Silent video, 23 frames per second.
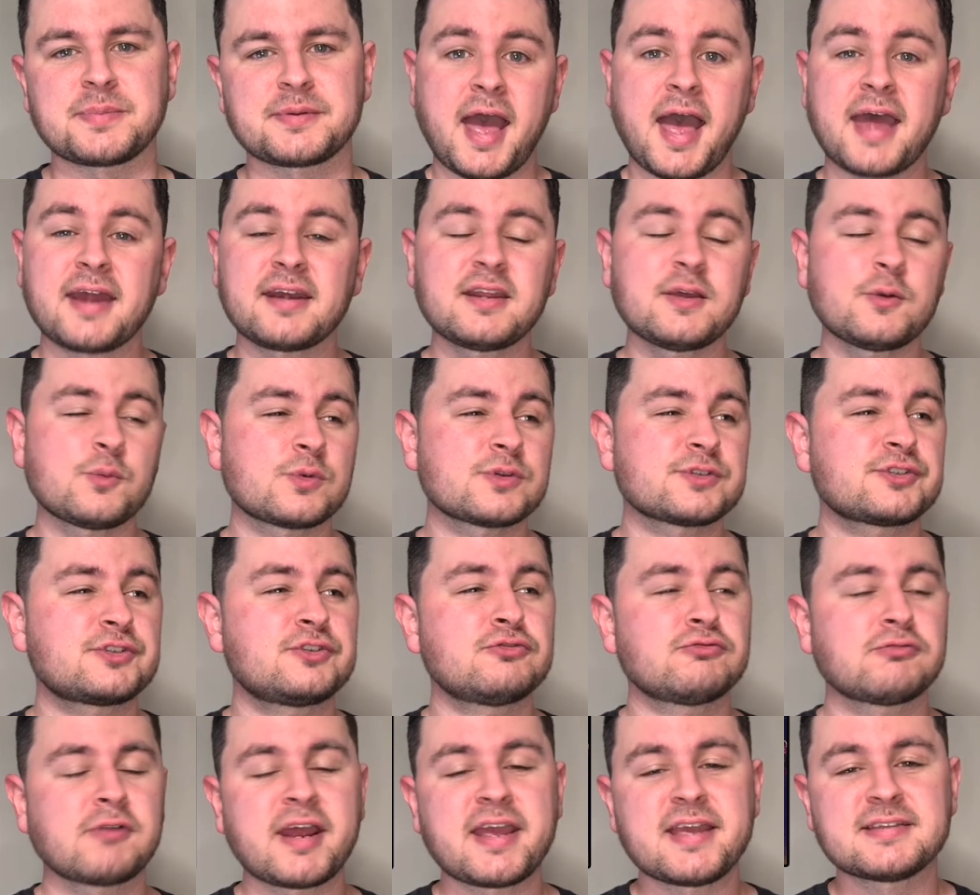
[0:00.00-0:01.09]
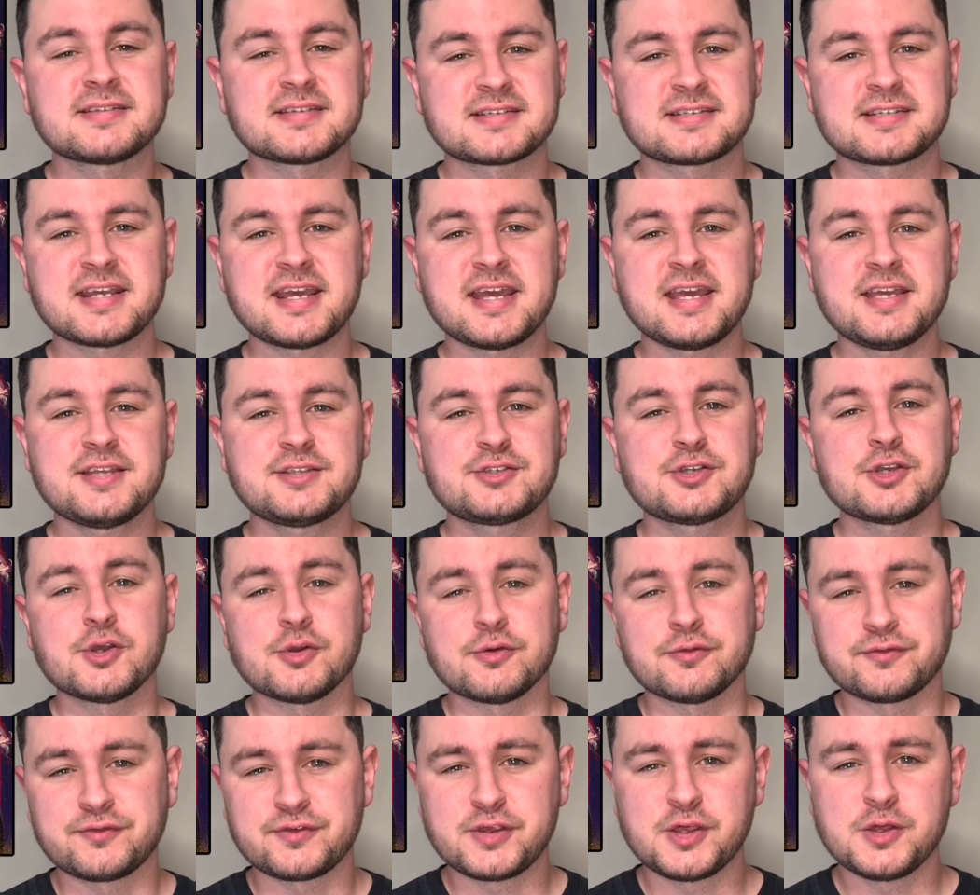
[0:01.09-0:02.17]
And it was great to see
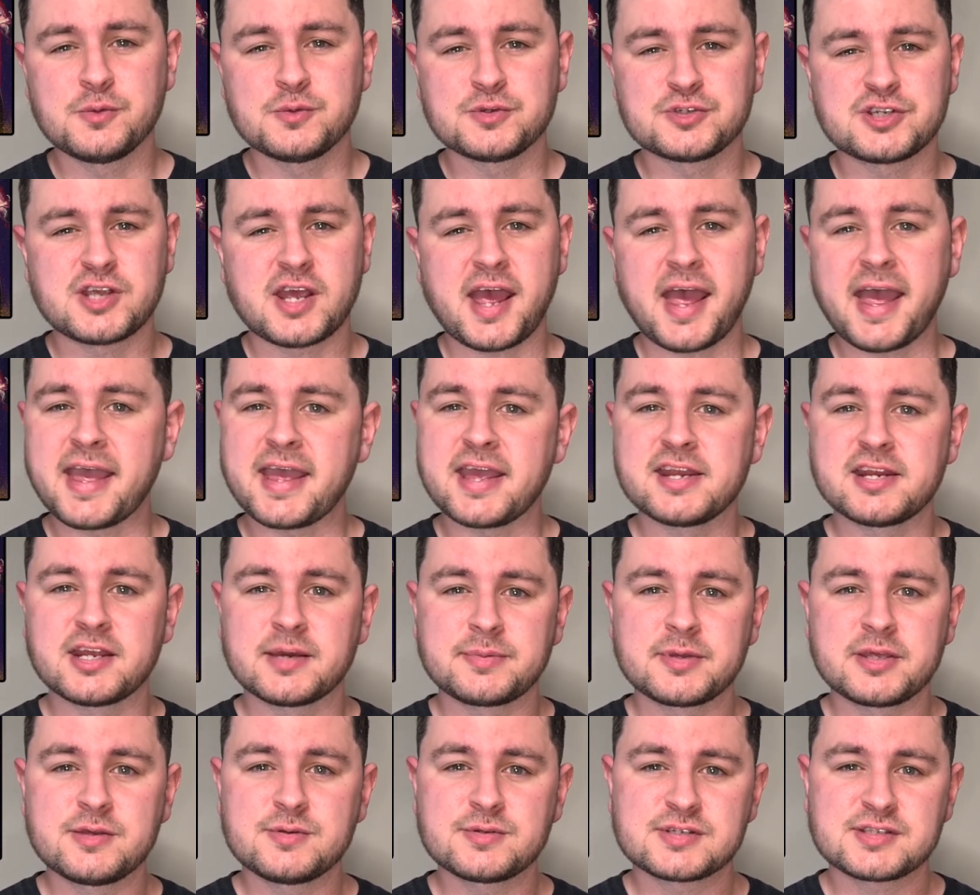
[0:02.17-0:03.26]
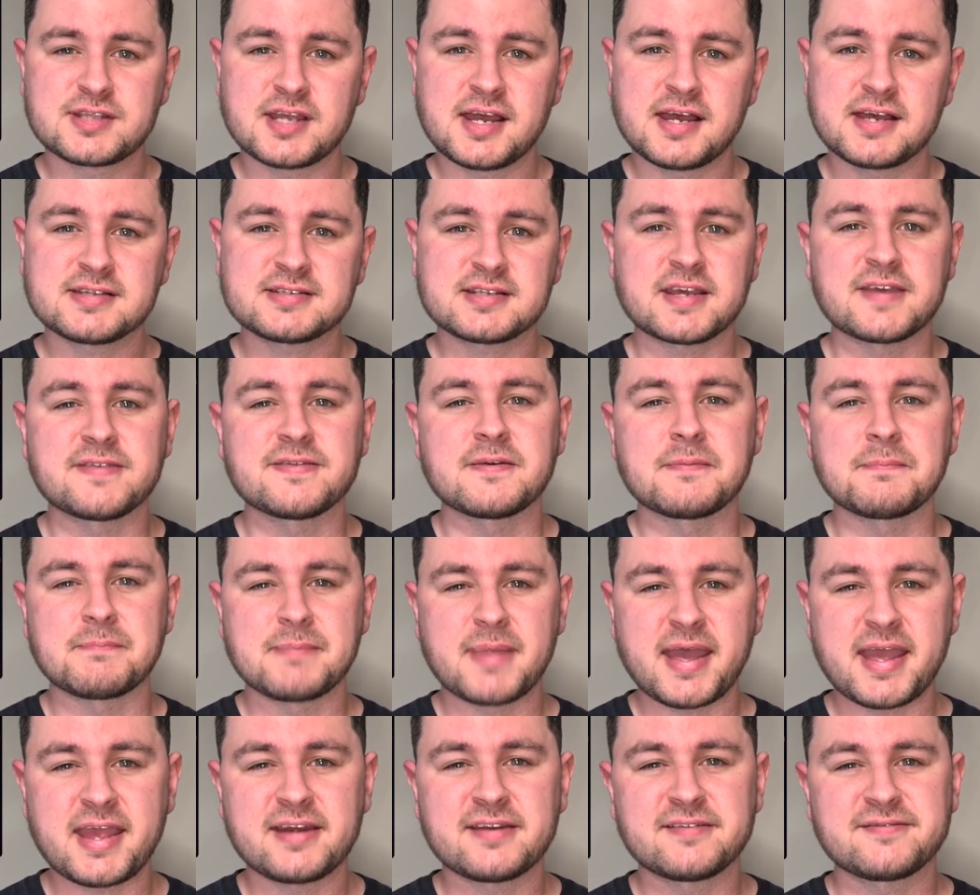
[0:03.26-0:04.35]
two future AEW stars in the
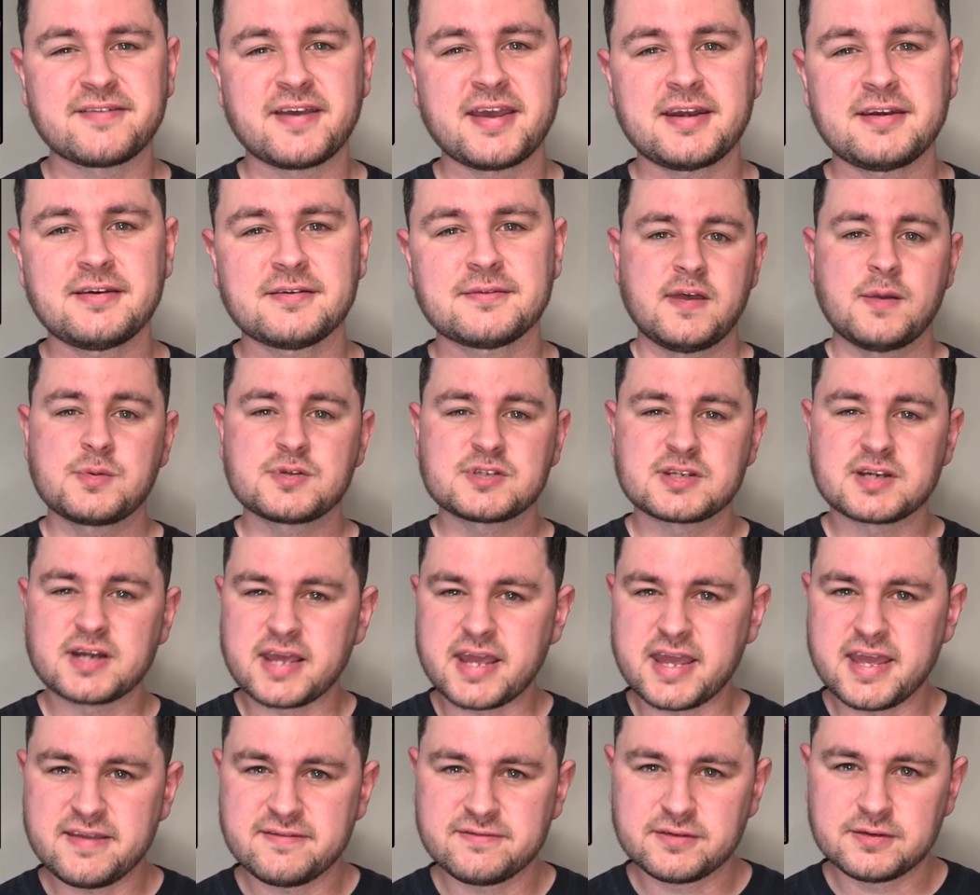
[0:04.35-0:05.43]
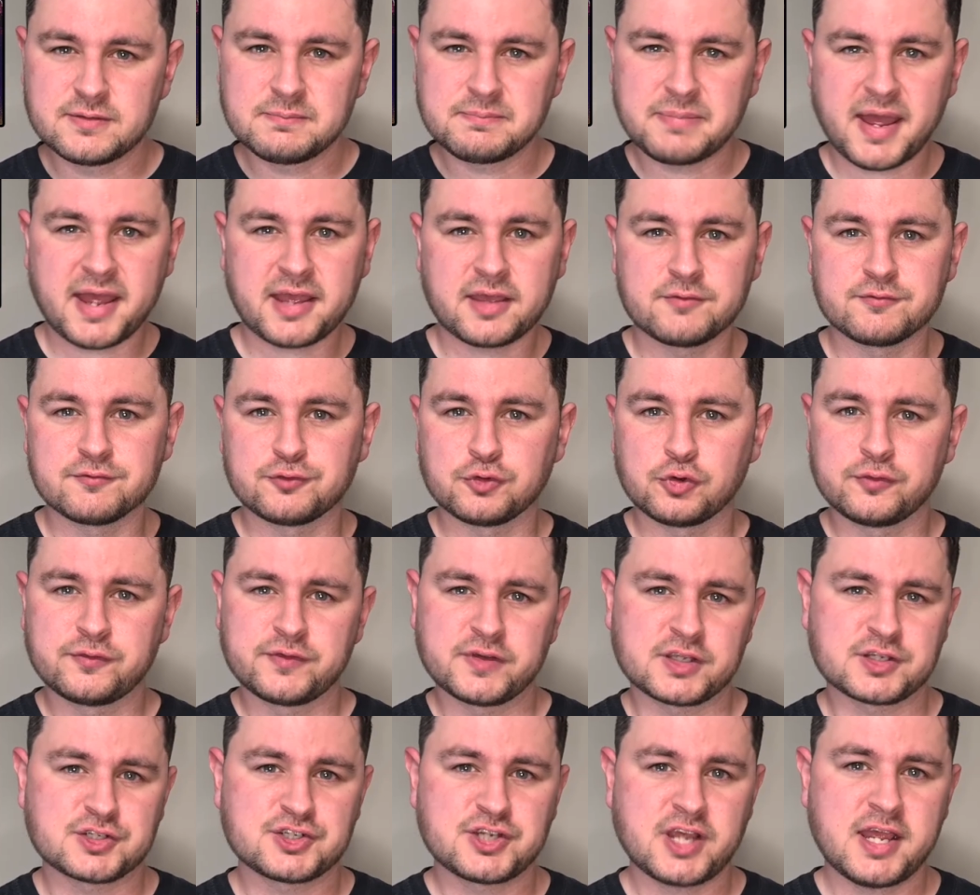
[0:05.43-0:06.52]
main event. There was an even back and forth
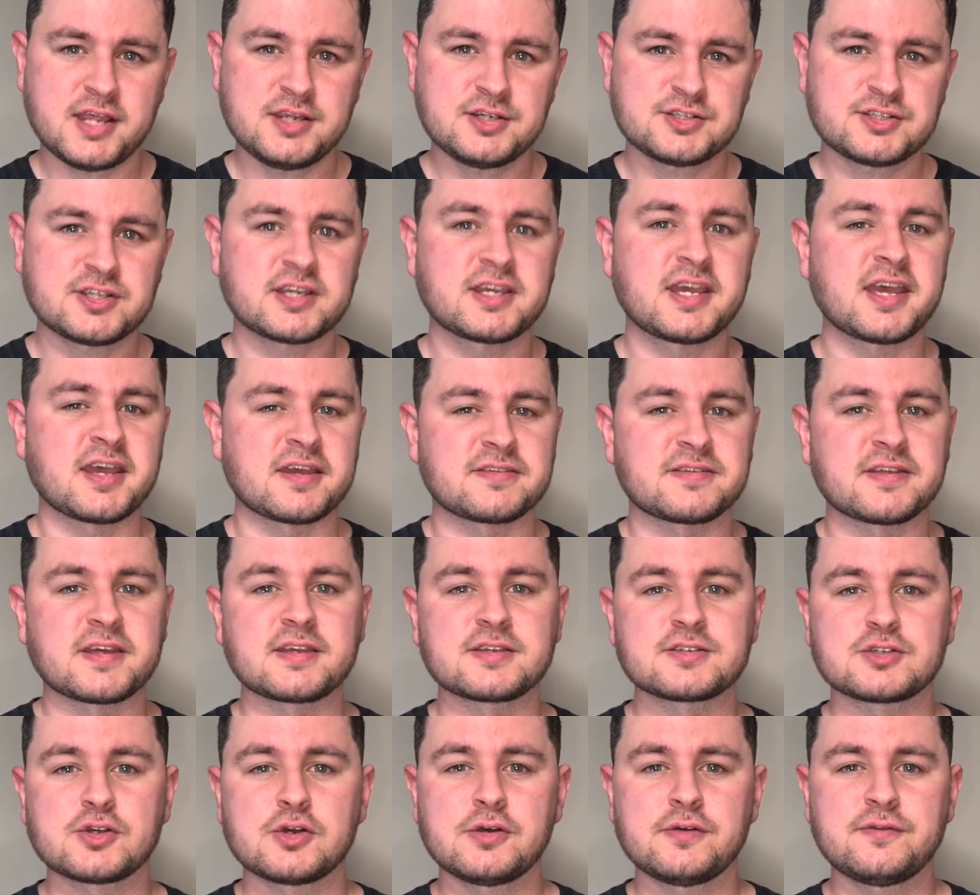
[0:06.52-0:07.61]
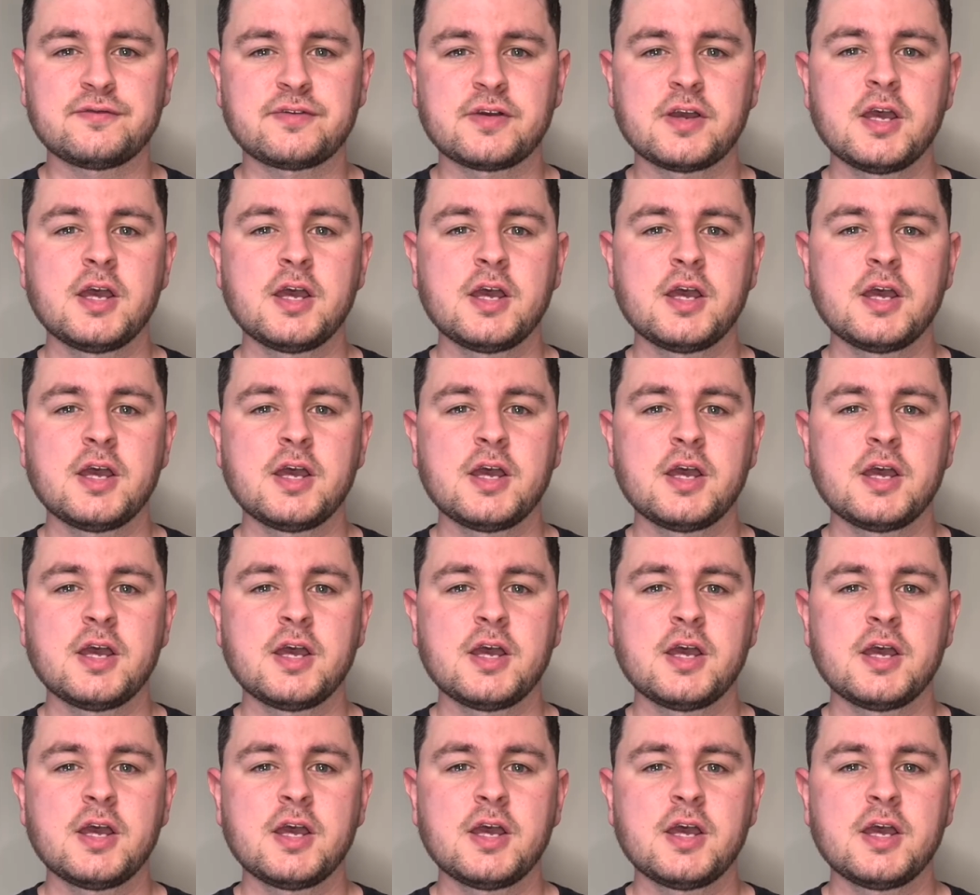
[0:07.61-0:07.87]
exchange to kick things off,